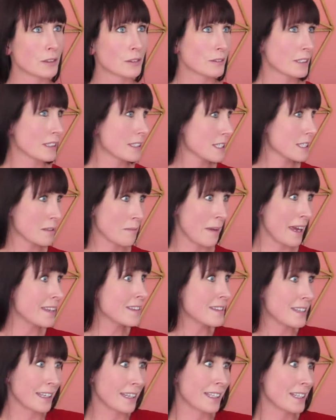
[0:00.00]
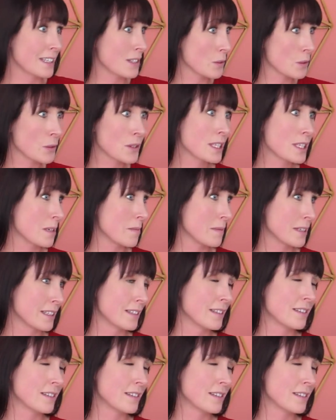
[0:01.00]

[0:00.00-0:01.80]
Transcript: well, that's amazing and it's awesome.